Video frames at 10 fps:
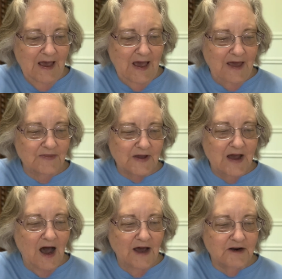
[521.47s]
And the
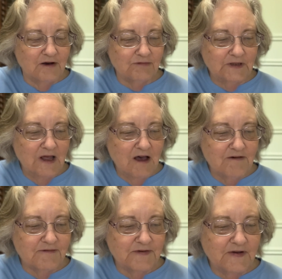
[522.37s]
God of
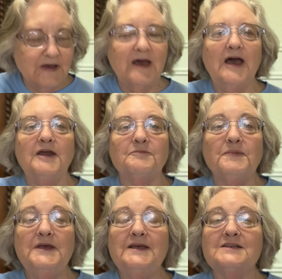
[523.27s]
love and
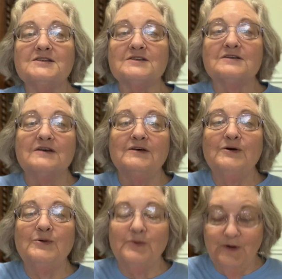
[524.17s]
peace
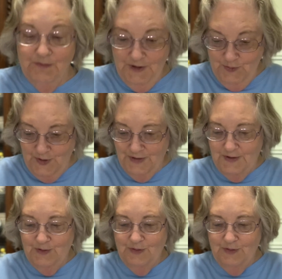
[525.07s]
will be with you.